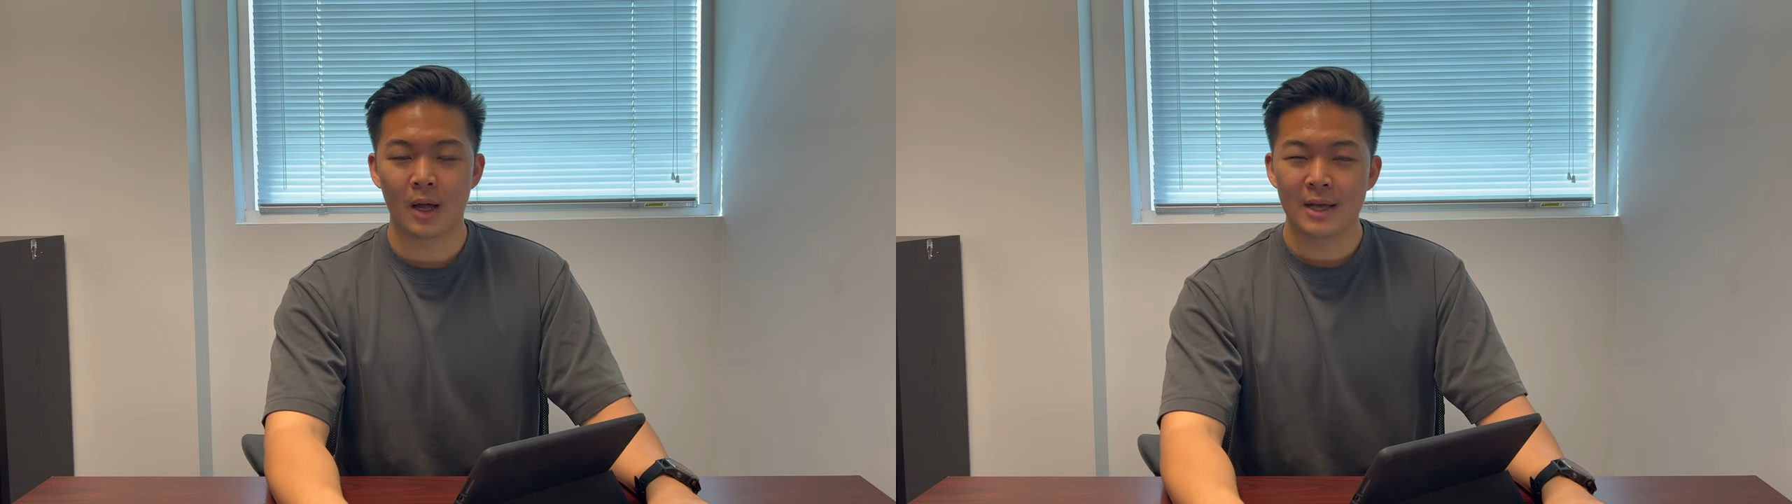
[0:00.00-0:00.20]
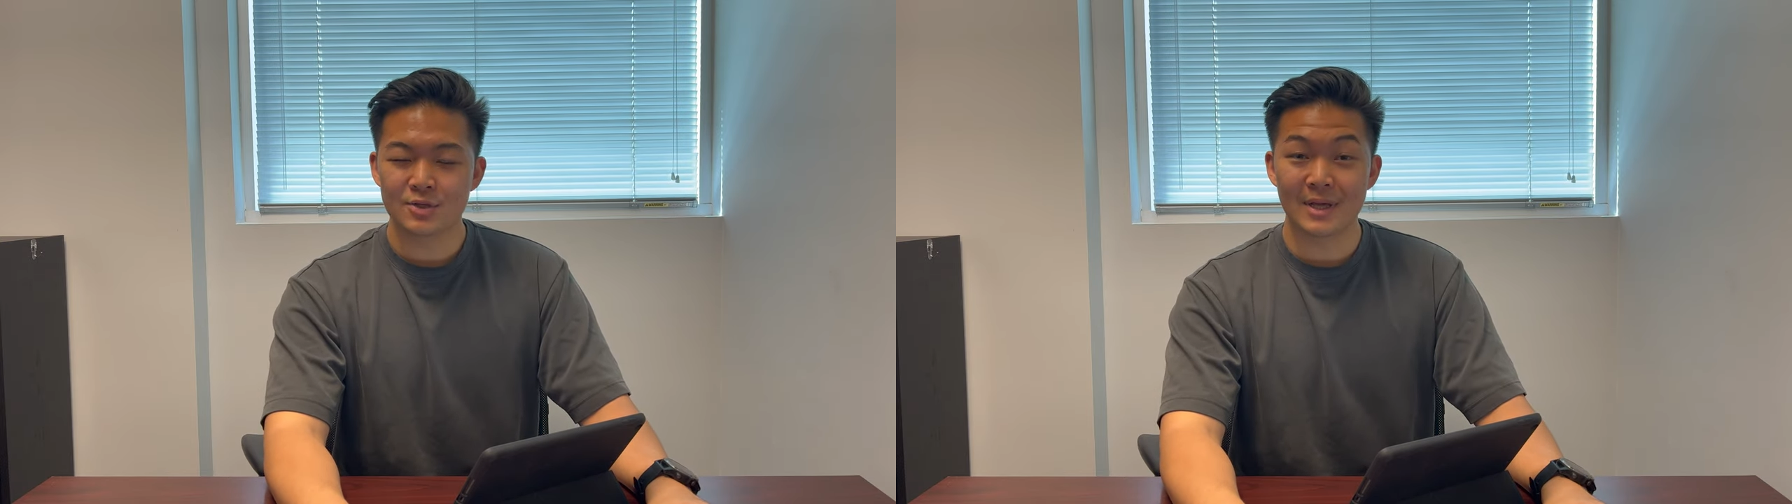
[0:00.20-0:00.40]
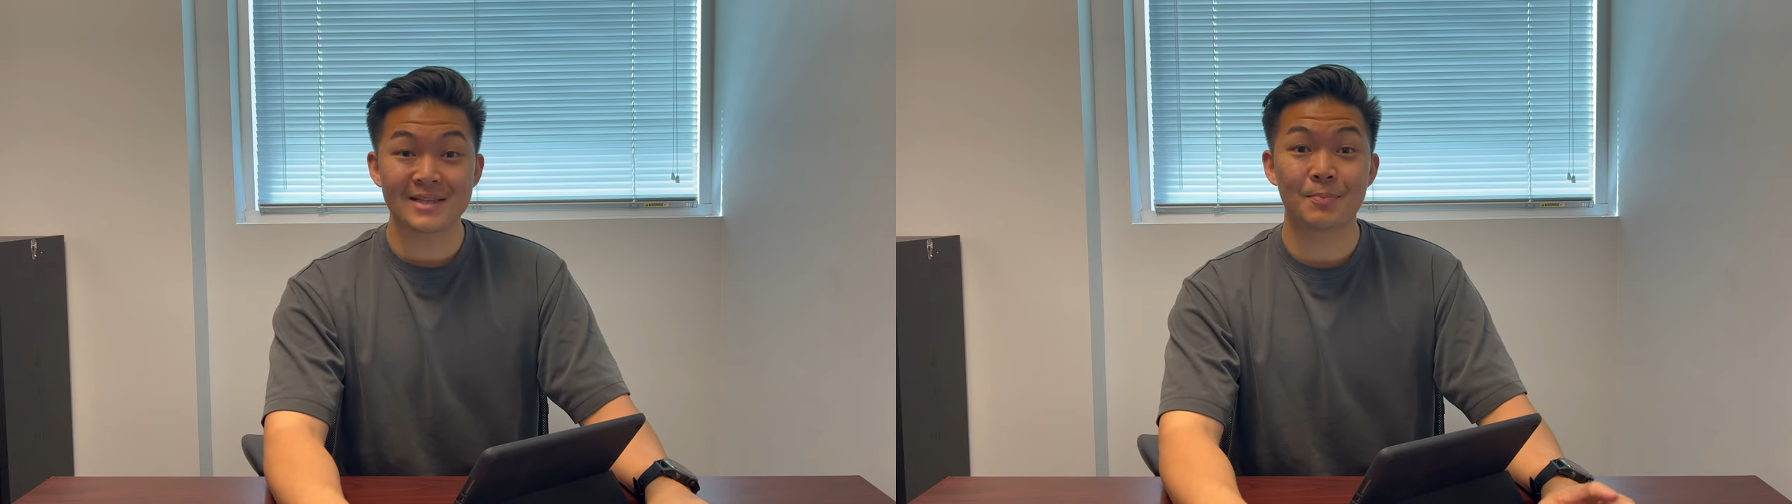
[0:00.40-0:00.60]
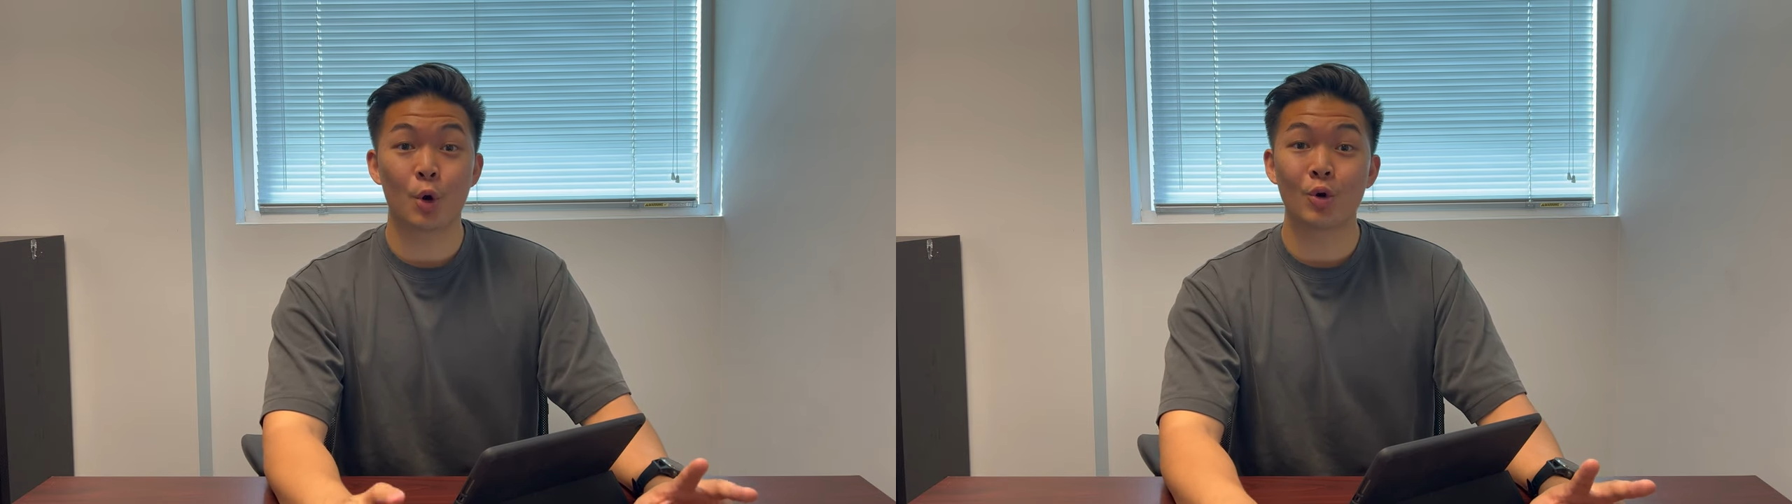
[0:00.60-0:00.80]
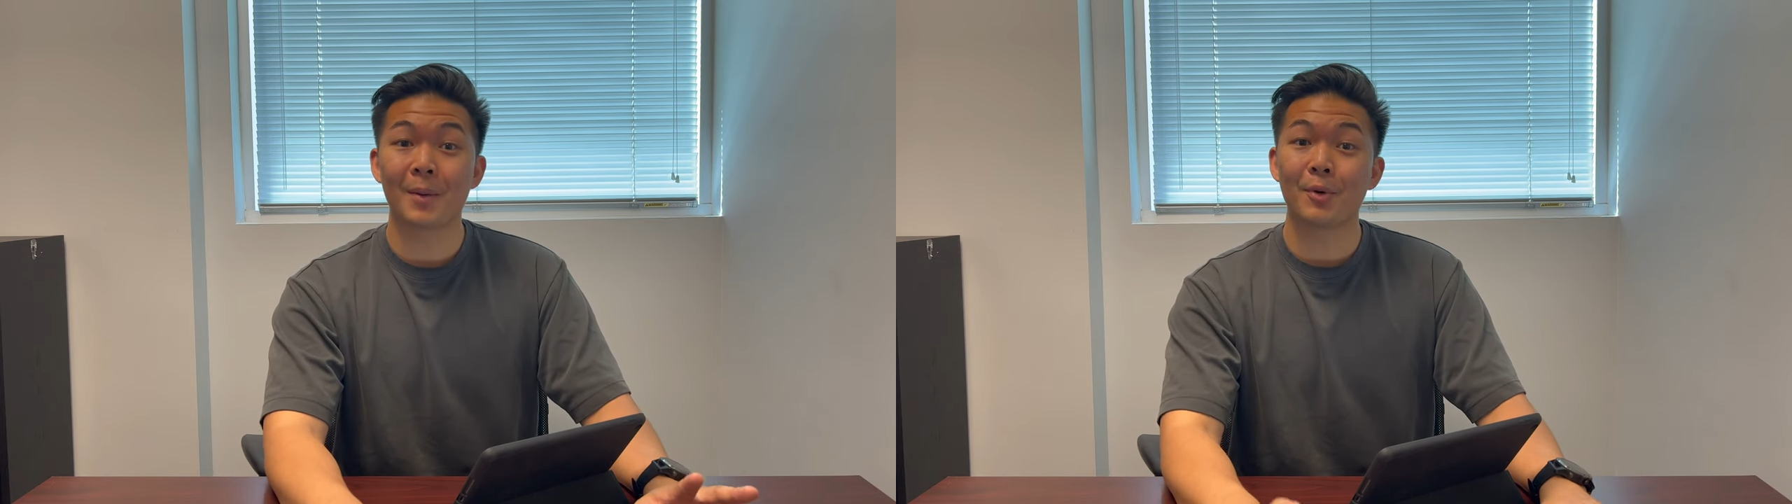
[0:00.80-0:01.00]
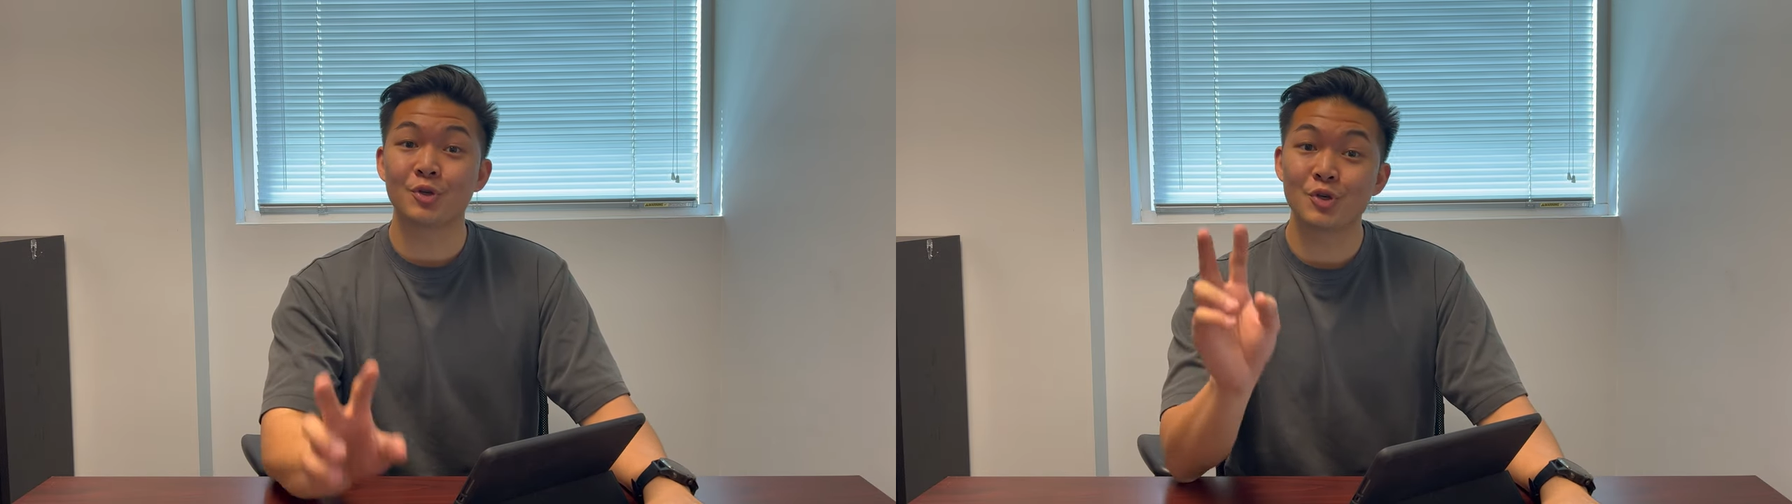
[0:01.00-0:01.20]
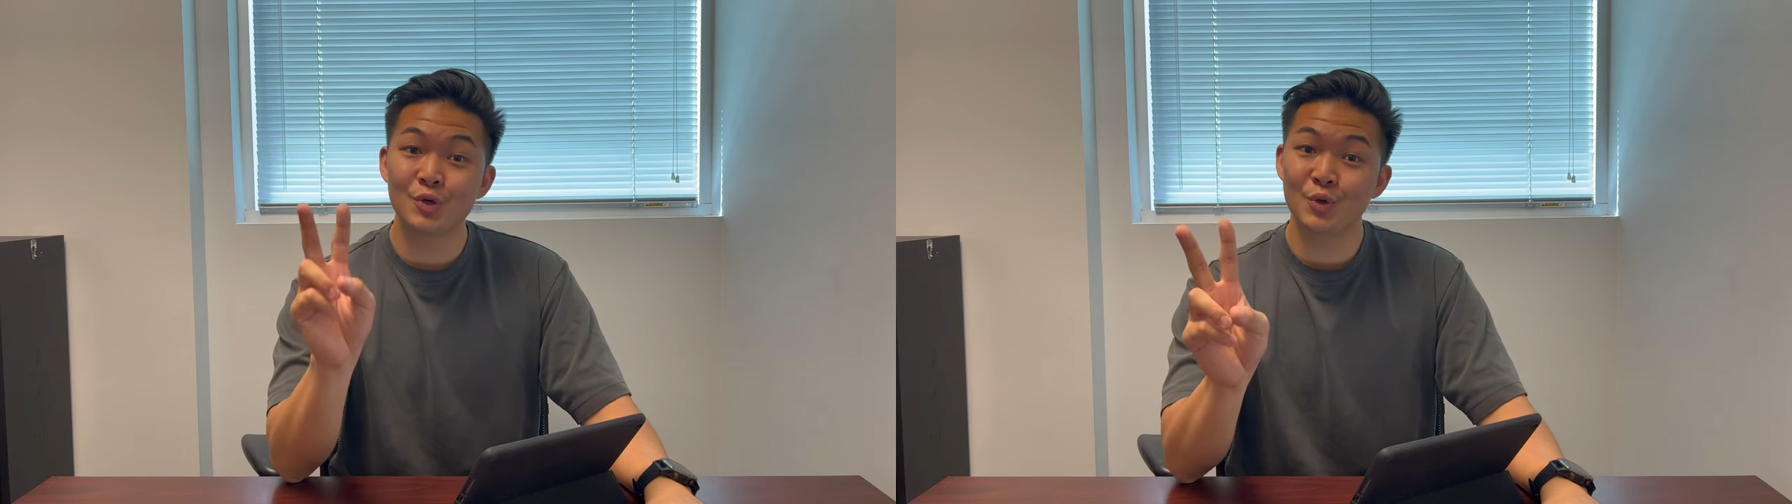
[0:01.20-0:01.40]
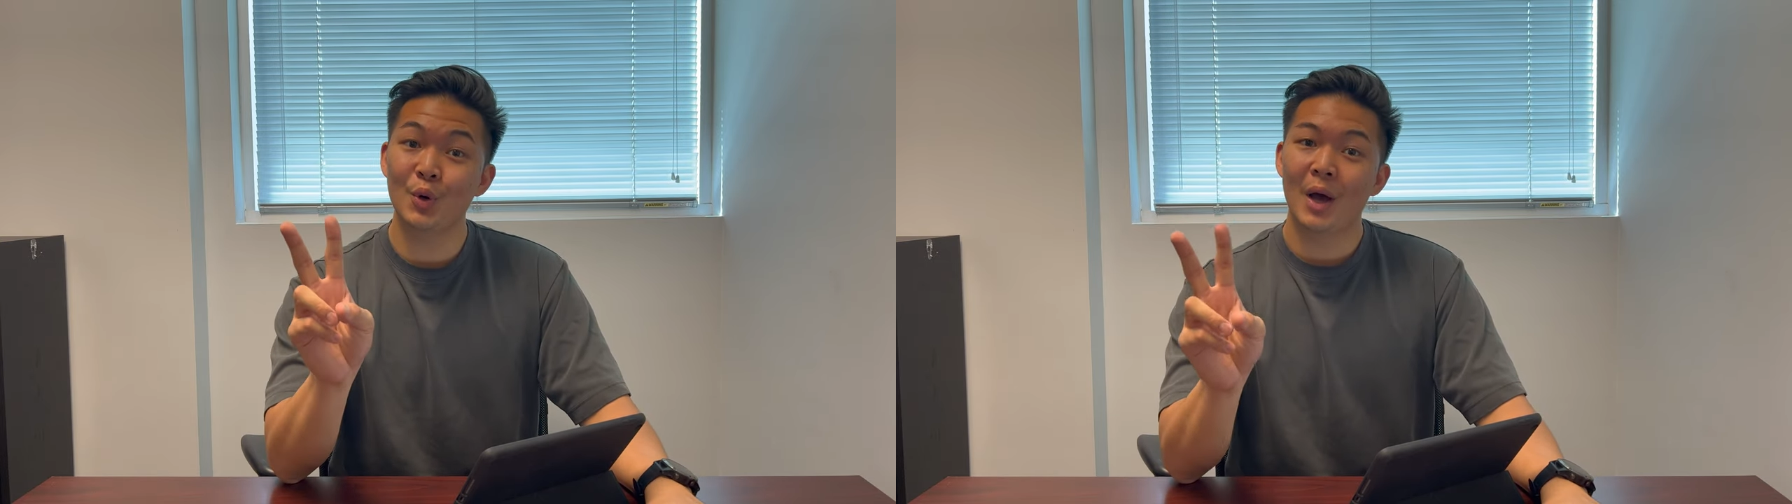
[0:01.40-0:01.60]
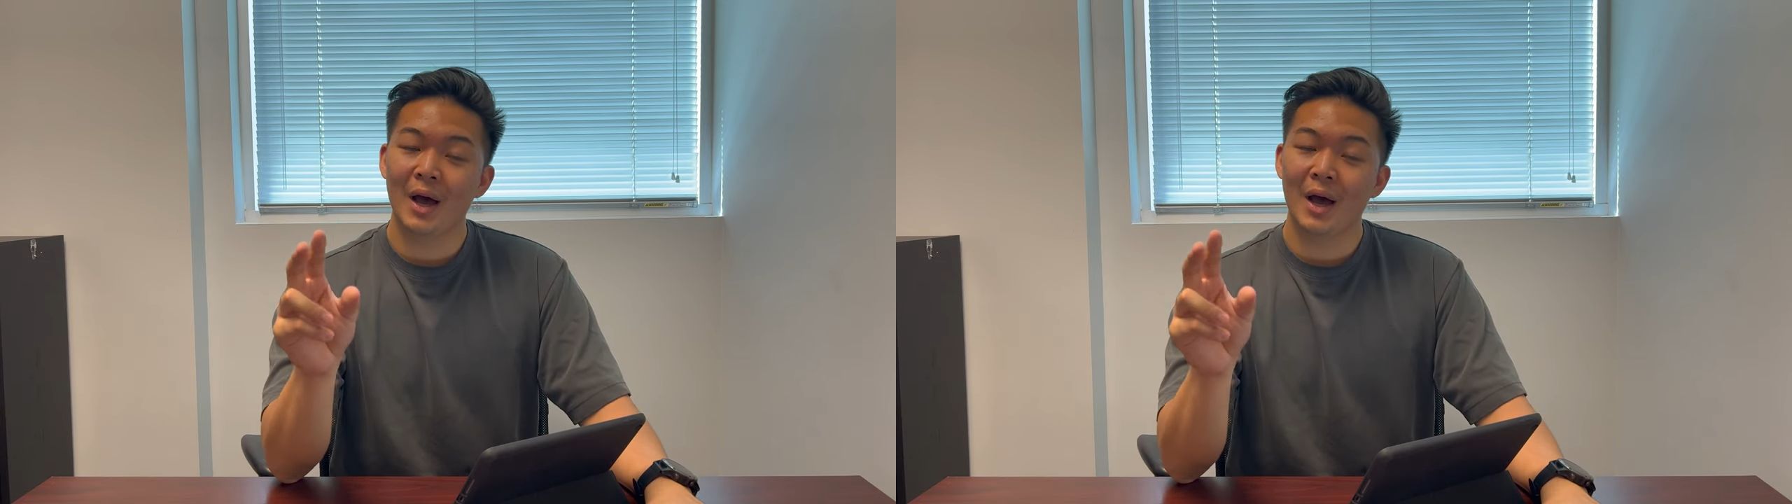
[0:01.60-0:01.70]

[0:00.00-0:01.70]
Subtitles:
So that's pro number two